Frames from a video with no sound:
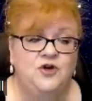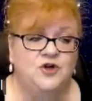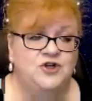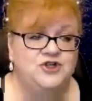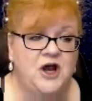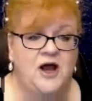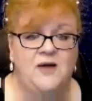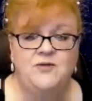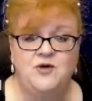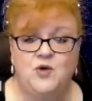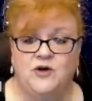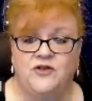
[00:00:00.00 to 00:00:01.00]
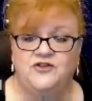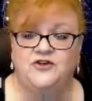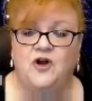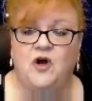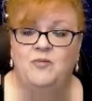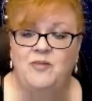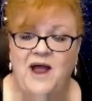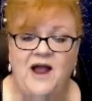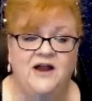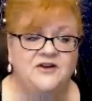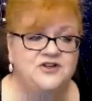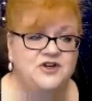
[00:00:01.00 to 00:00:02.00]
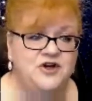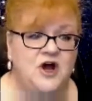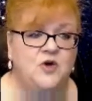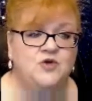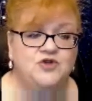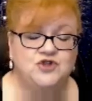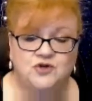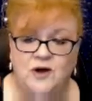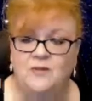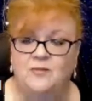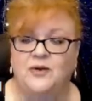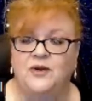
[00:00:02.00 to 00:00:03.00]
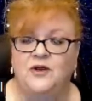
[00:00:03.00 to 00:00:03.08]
Your job, North, is to go back to no trump,